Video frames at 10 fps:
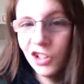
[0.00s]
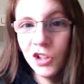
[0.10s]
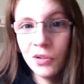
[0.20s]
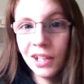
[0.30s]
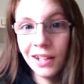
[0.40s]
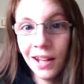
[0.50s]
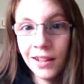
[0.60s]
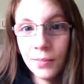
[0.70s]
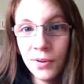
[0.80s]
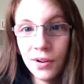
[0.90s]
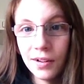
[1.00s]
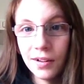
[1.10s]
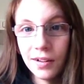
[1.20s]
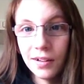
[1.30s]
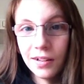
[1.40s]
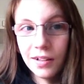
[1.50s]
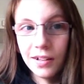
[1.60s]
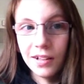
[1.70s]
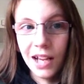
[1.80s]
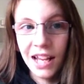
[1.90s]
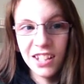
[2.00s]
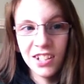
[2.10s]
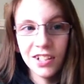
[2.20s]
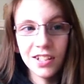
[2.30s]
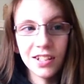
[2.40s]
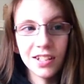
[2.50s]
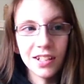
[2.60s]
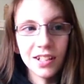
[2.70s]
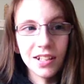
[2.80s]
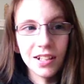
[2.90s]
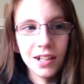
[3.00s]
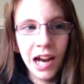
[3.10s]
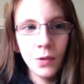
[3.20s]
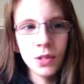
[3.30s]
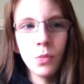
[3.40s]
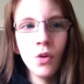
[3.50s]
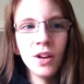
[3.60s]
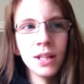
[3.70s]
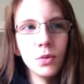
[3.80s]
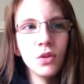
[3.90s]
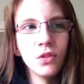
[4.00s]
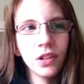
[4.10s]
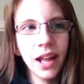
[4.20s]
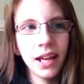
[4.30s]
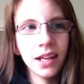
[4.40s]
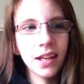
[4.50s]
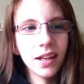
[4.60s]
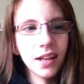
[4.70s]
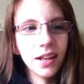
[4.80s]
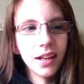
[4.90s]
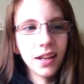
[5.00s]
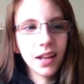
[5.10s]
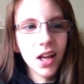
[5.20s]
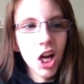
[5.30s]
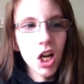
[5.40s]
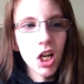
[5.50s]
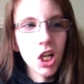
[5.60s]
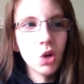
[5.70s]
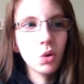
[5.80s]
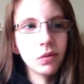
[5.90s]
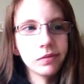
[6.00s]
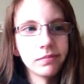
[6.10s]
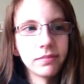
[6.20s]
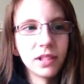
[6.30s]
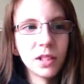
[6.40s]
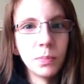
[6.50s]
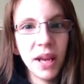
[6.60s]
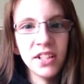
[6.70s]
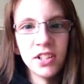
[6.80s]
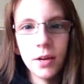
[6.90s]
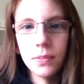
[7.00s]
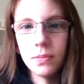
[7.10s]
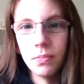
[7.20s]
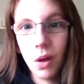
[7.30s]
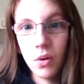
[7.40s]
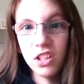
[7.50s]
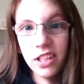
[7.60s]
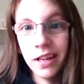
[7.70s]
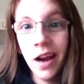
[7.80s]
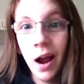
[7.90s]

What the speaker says: know that I like the book. It's just, I was more in the mood for like cool spaceships blowing shit